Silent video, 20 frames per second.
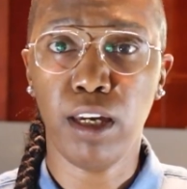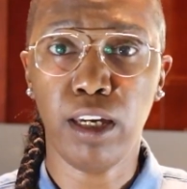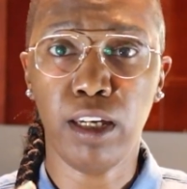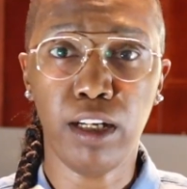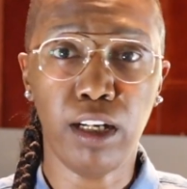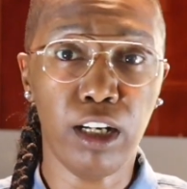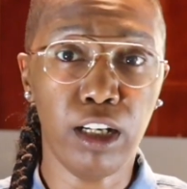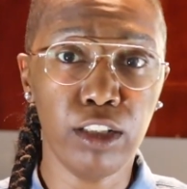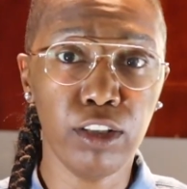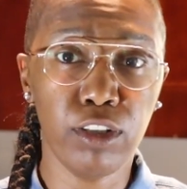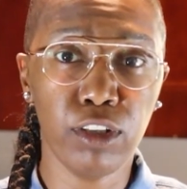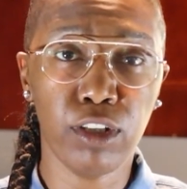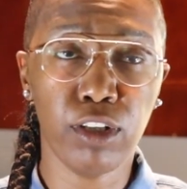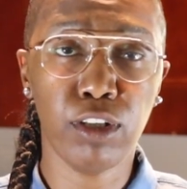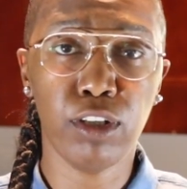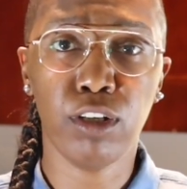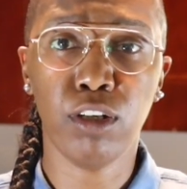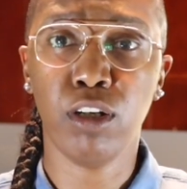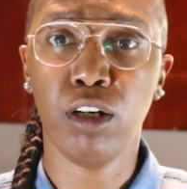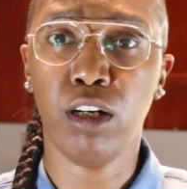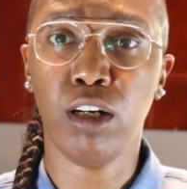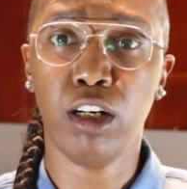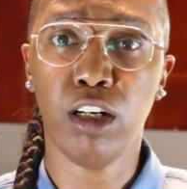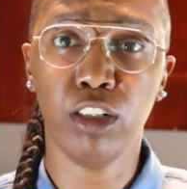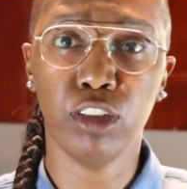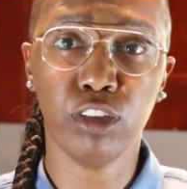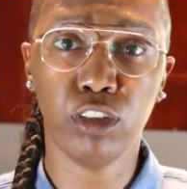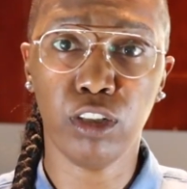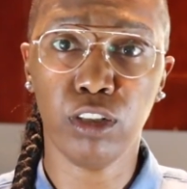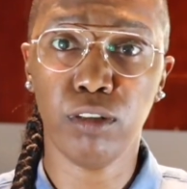And under
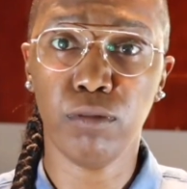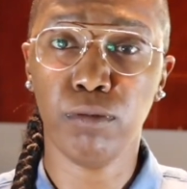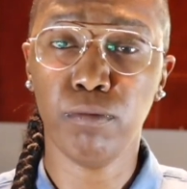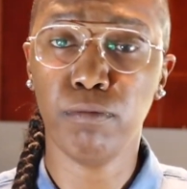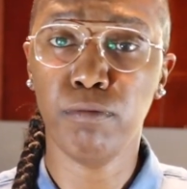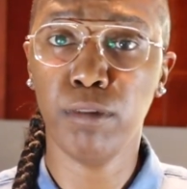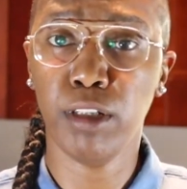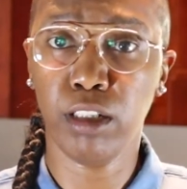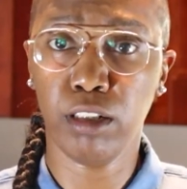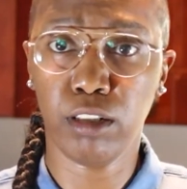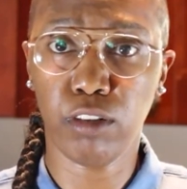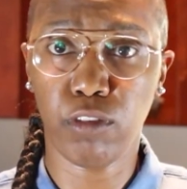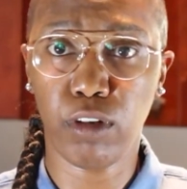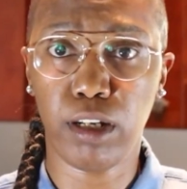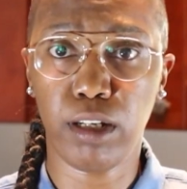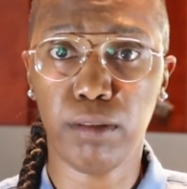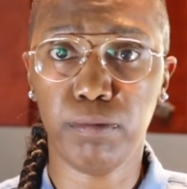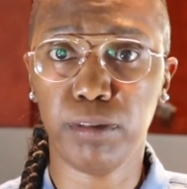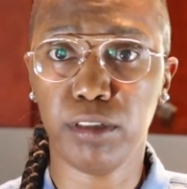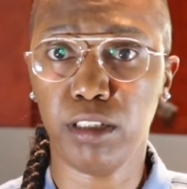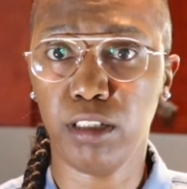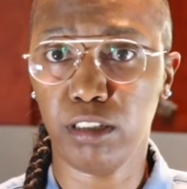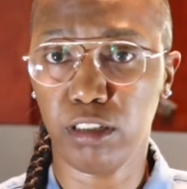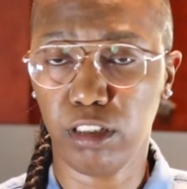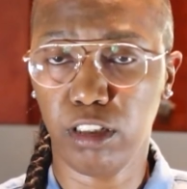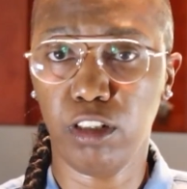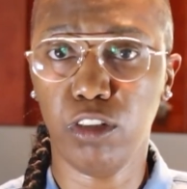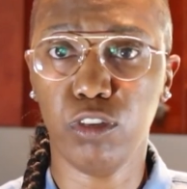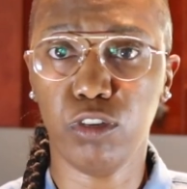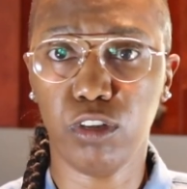100 milligrams
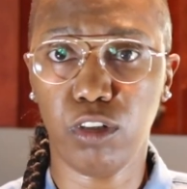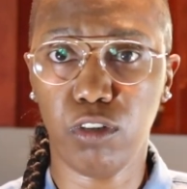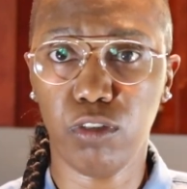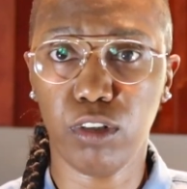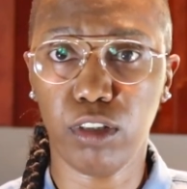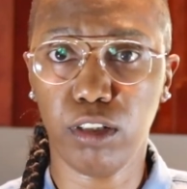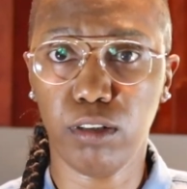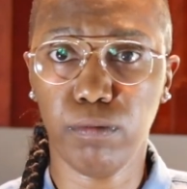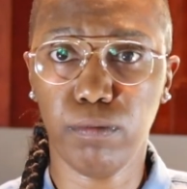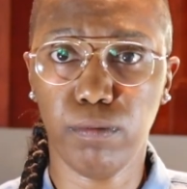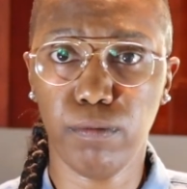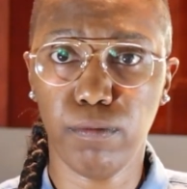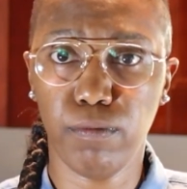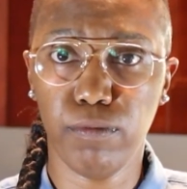is low sodium.